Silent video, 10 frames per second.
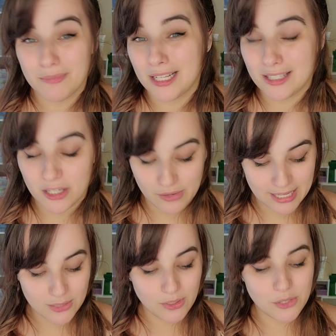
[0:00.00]

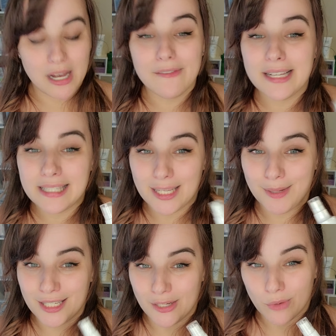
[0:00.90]
PCOS, we do have a
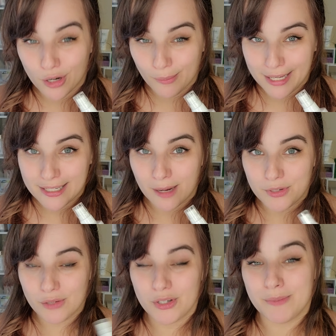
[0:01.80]
CBD water-based
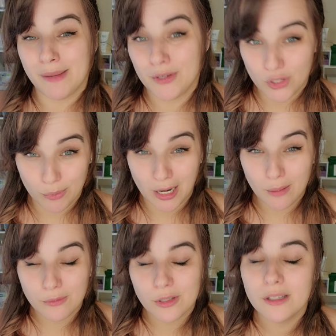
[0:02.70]
option, which may be super
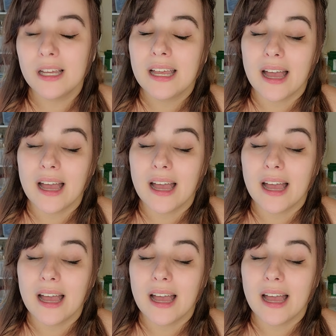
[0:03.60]
helpful.